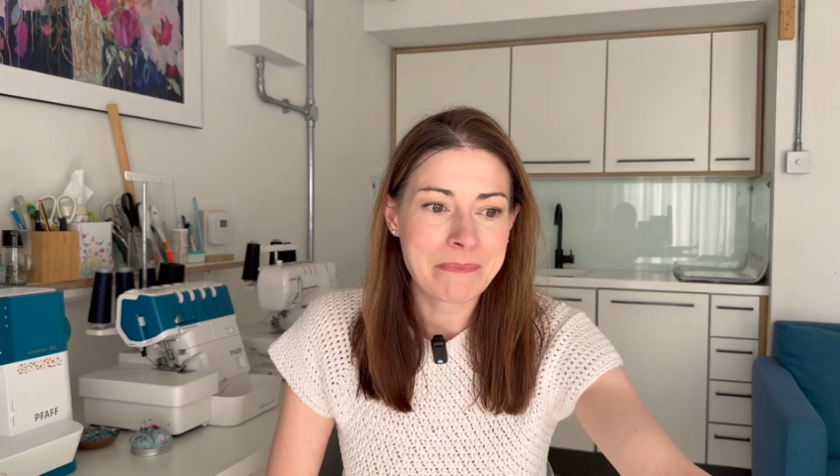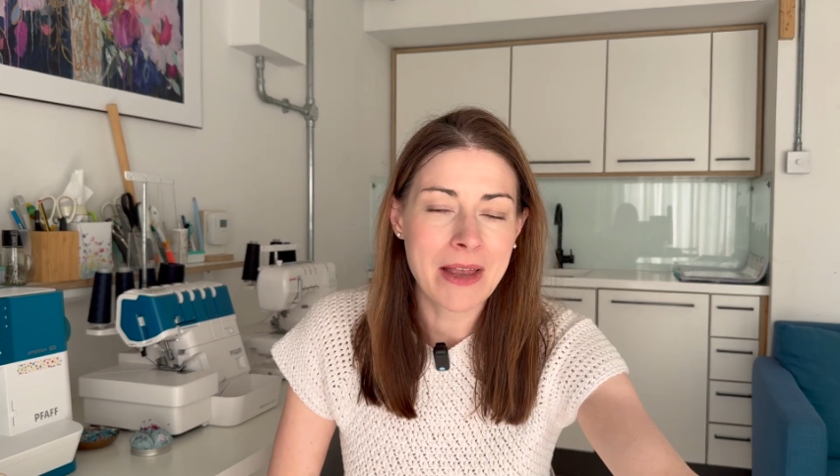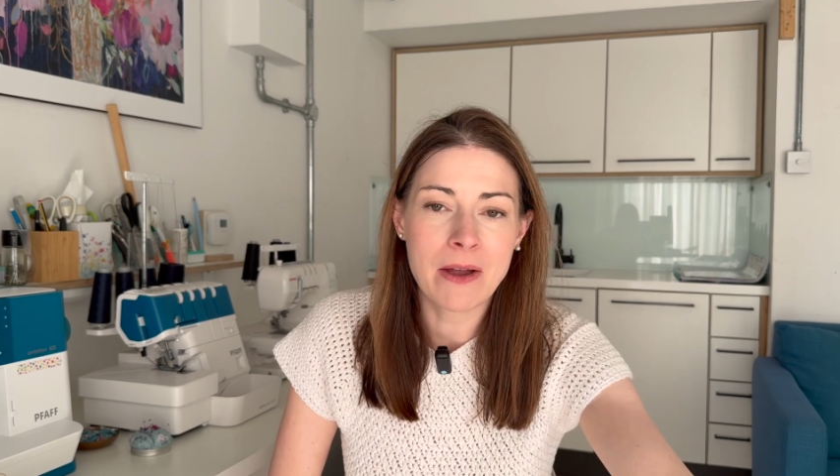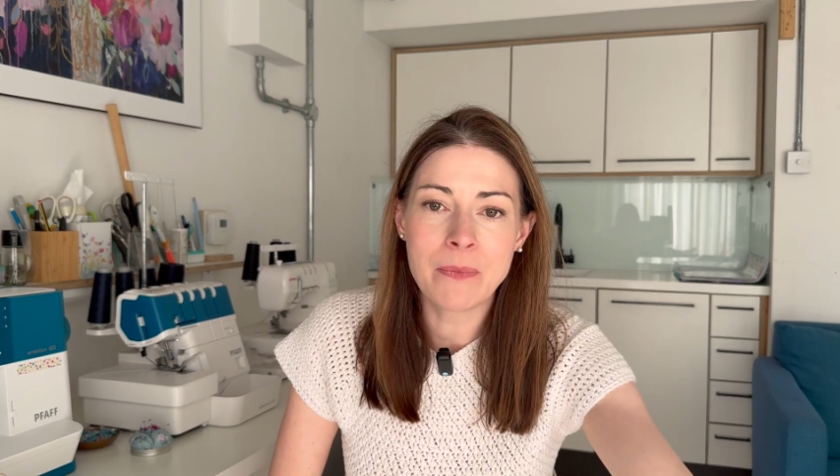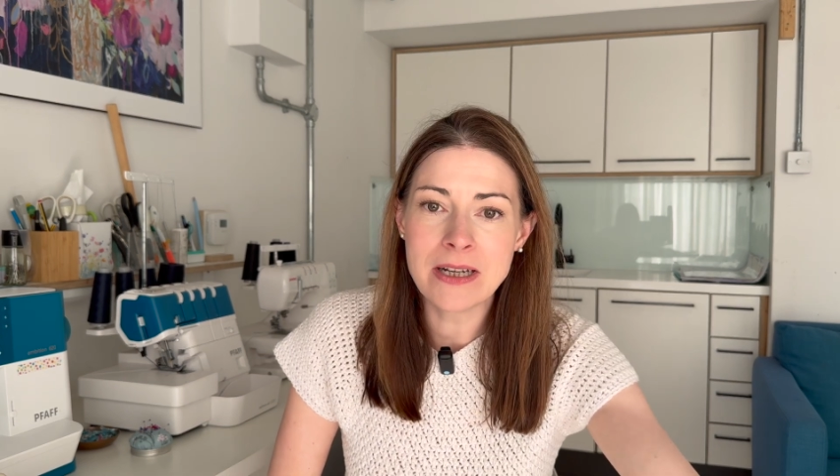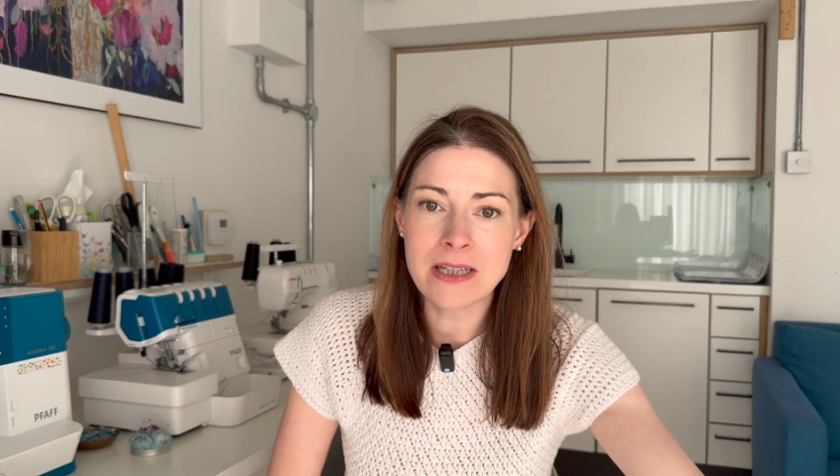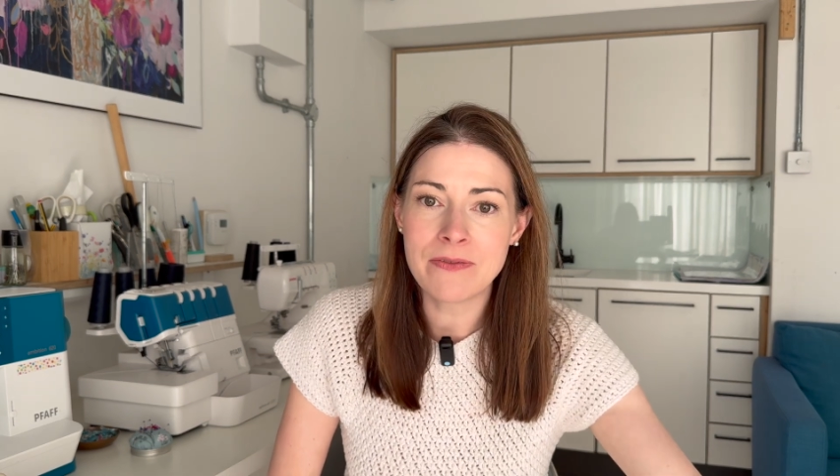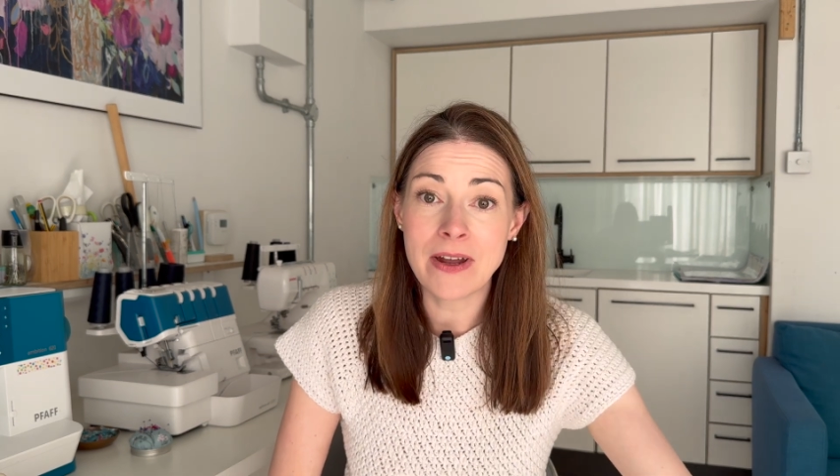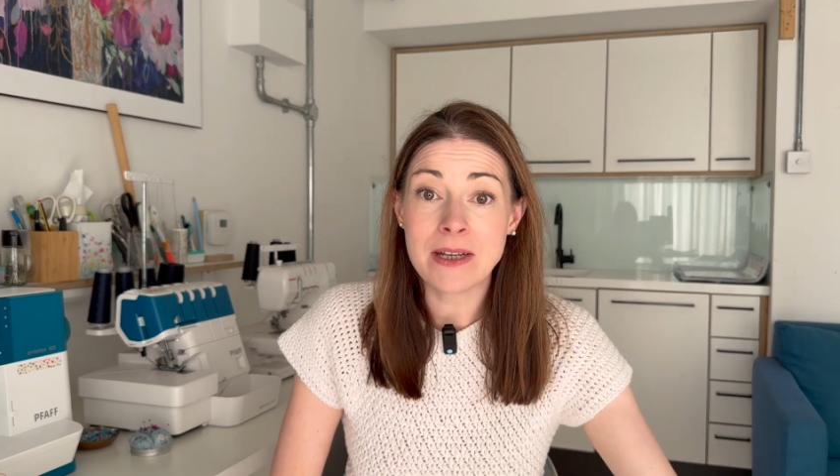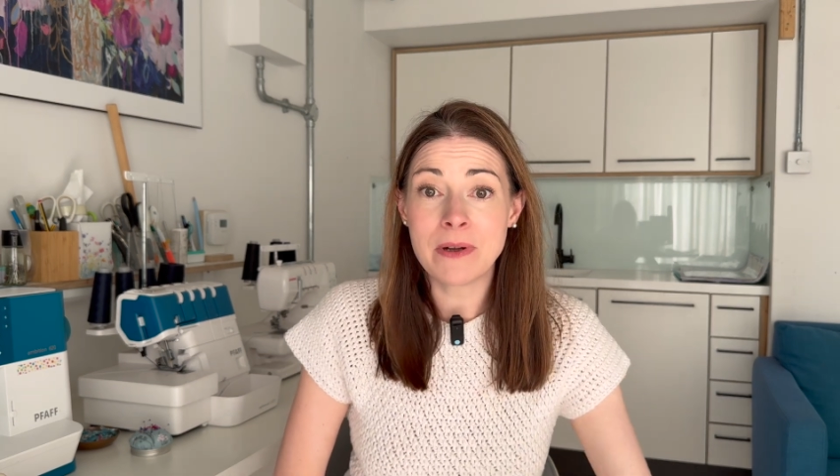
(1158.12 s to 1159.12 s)
I wondered if
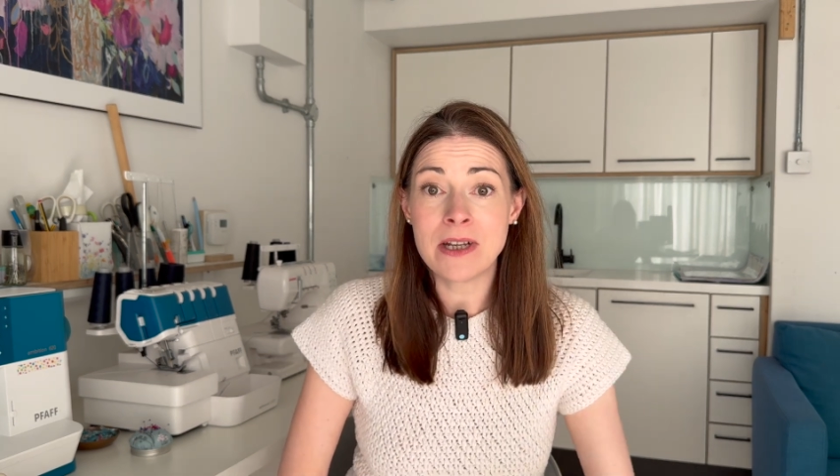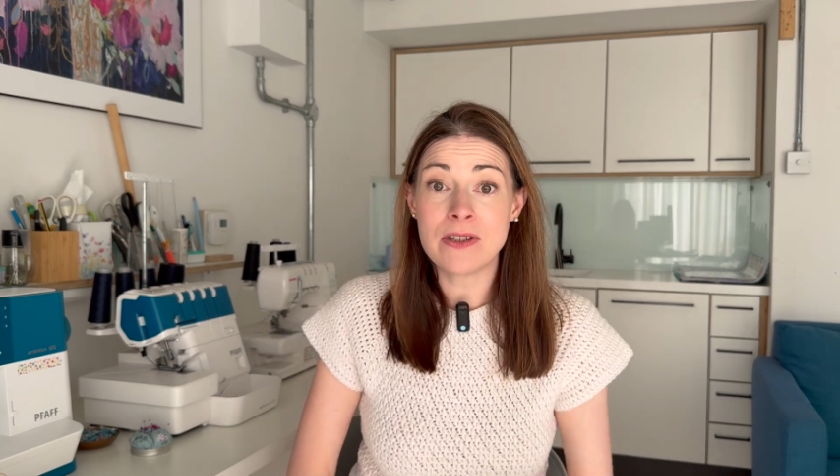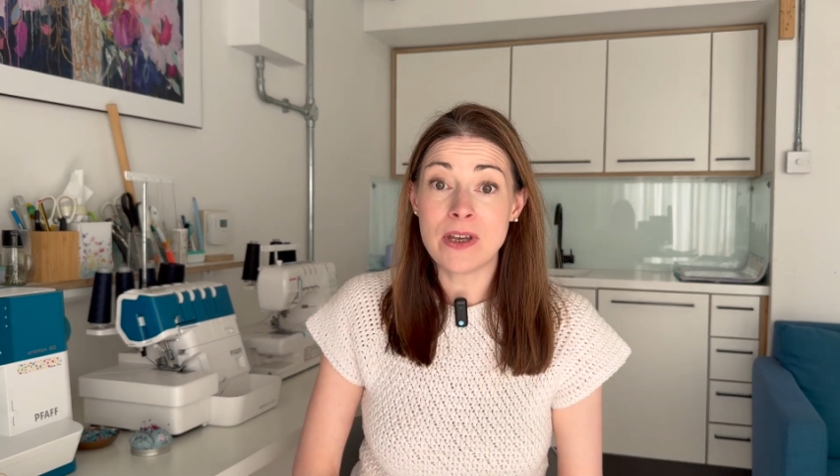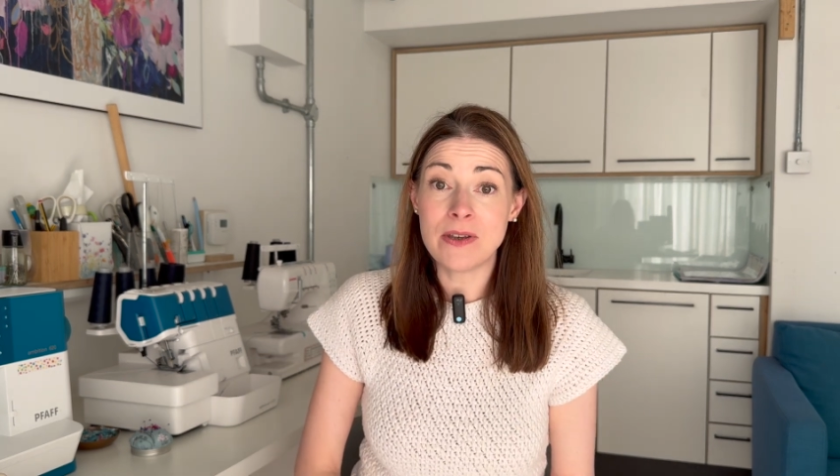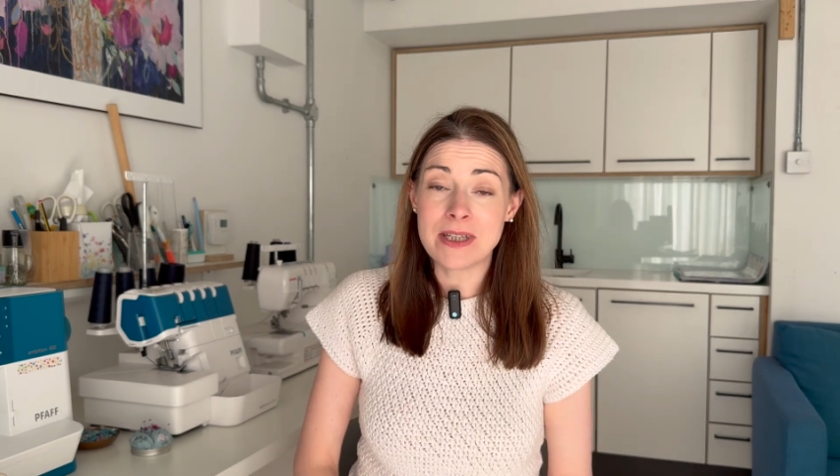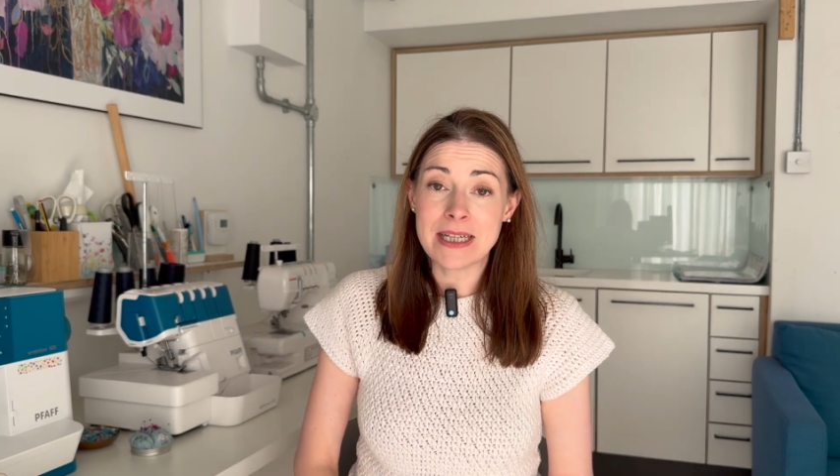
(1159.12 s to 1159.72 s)
anyone has used